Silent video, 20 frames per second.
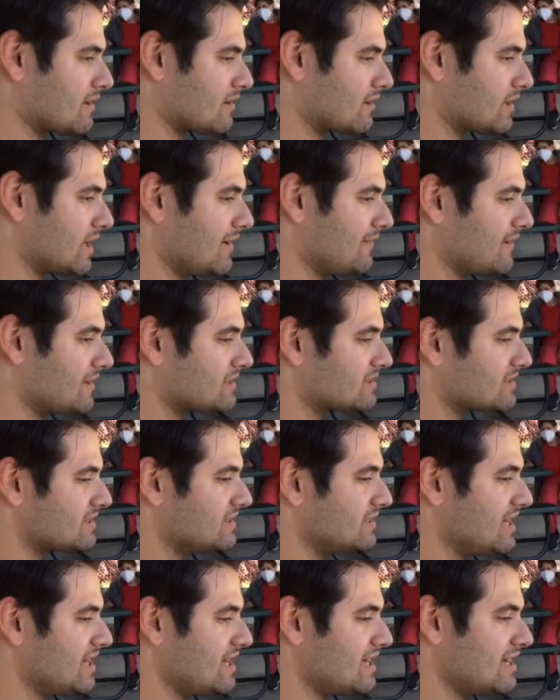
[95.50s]
Clifford
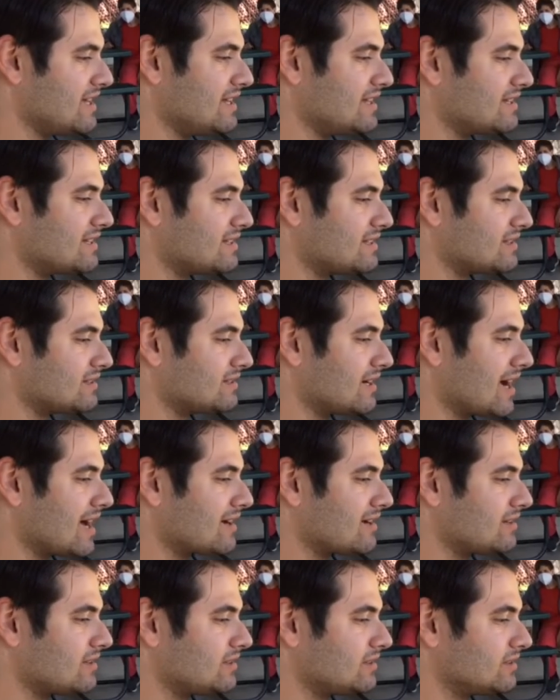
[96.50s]
sneezed,
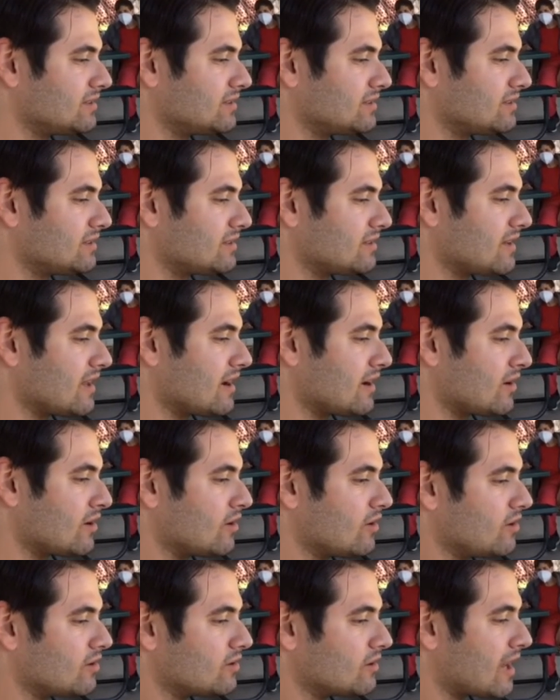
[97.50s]
rattled the
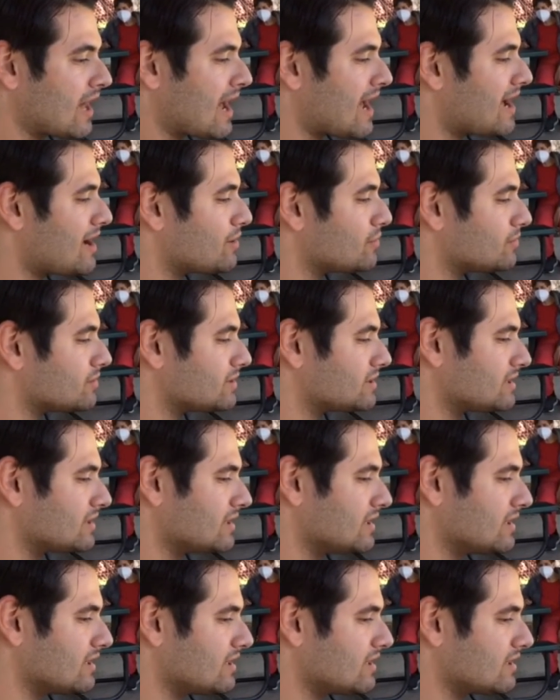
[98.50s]
whole house.
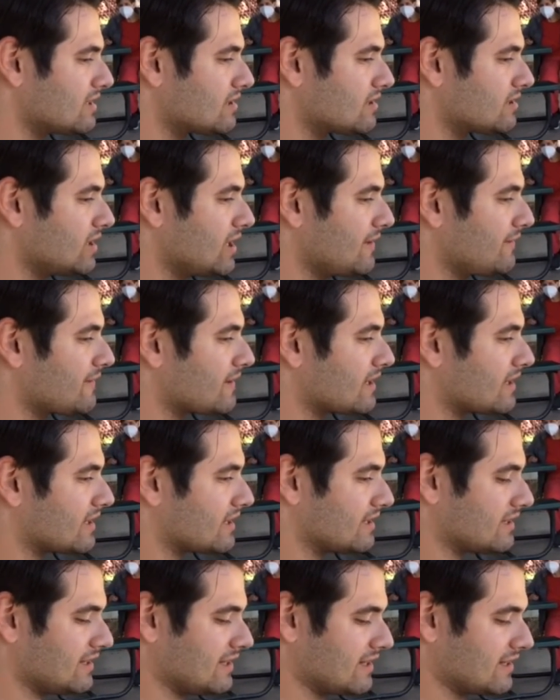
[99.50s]

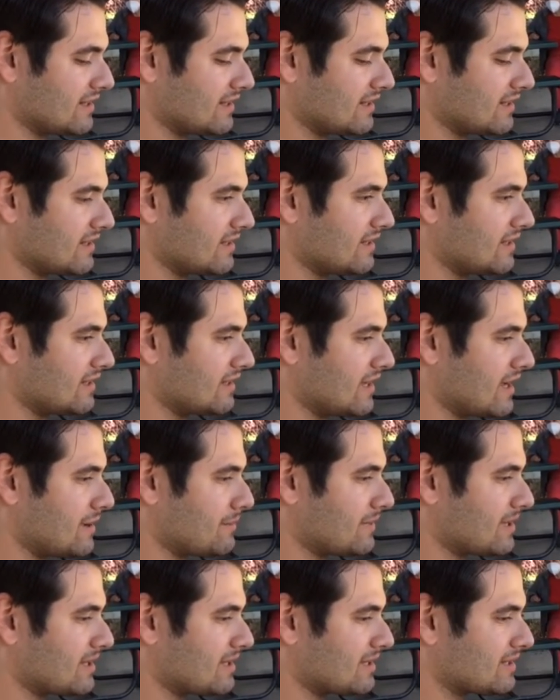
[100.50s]
Clifford!
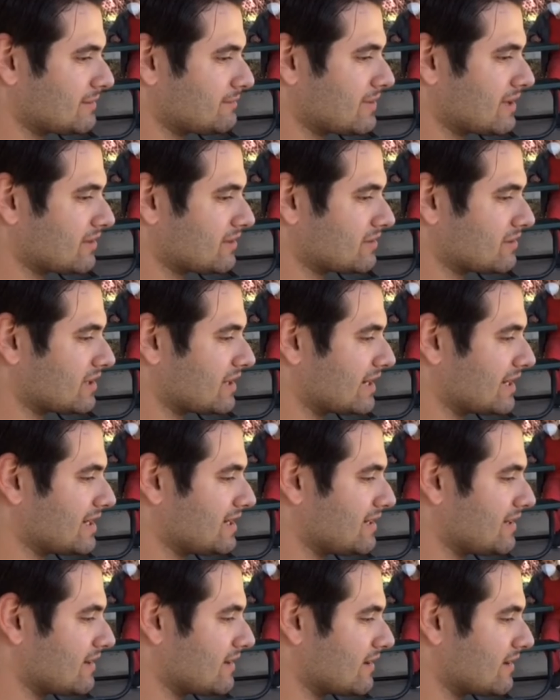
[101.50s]
Emily Elizabeth cried.
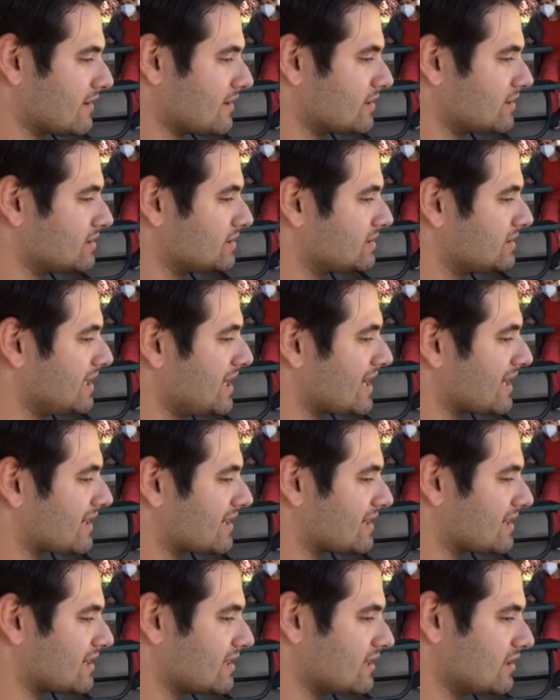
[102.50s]
You're sick!
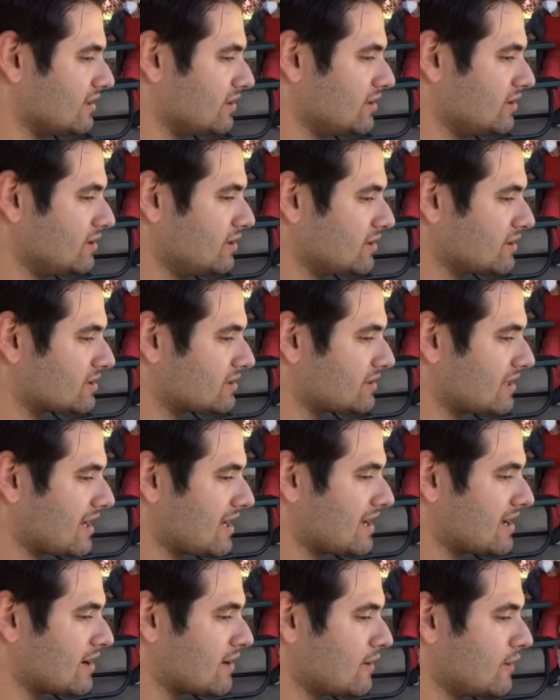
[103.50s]
You should
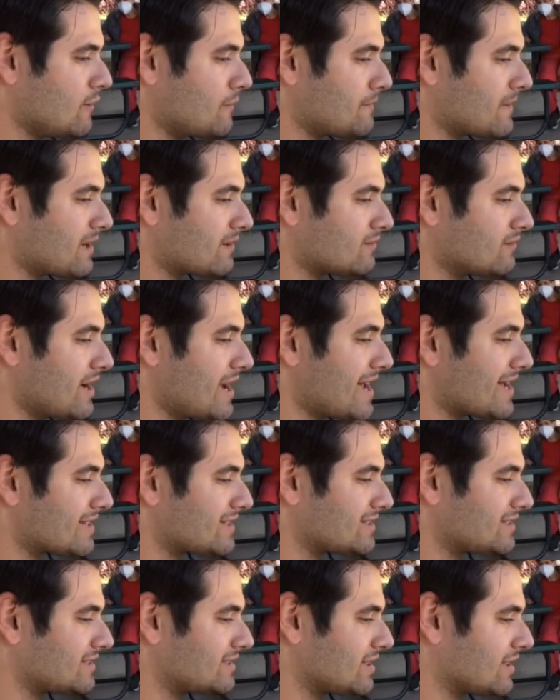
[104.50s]
stay home and
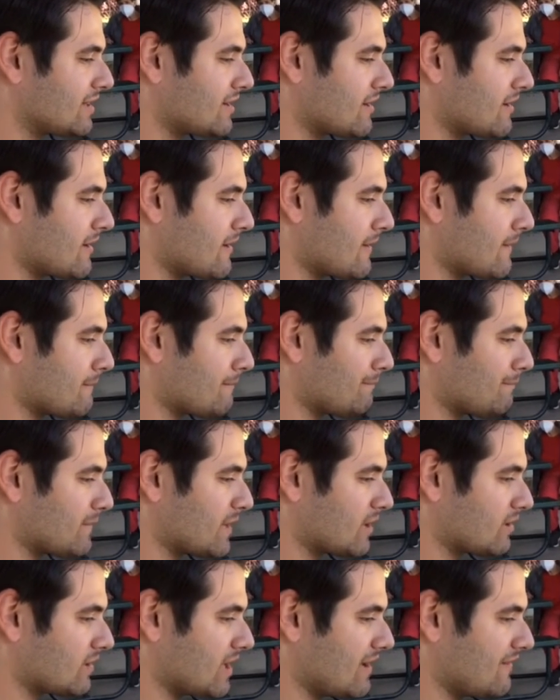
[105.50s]
rest.
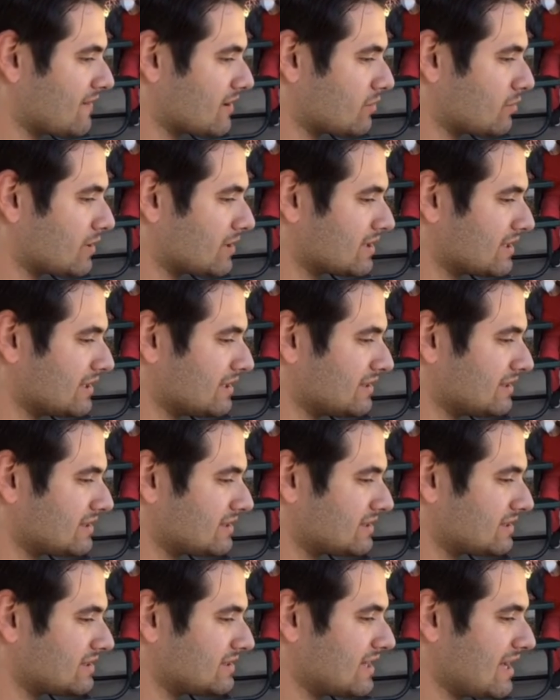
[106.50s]
But Clifford wouldn't
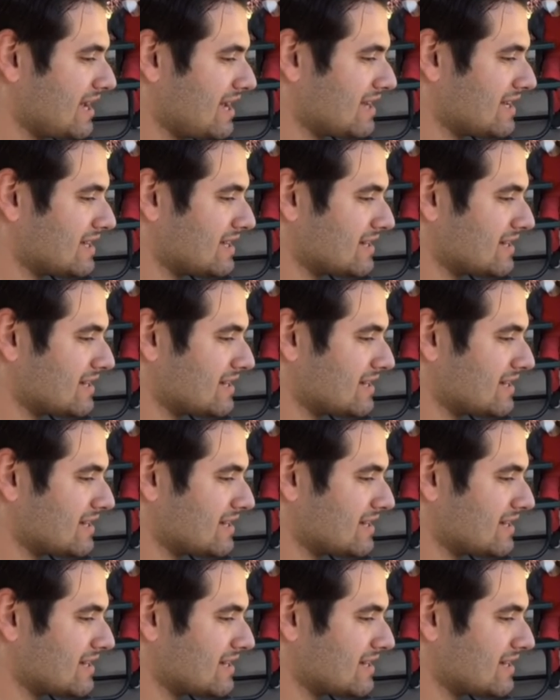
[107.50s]
stay.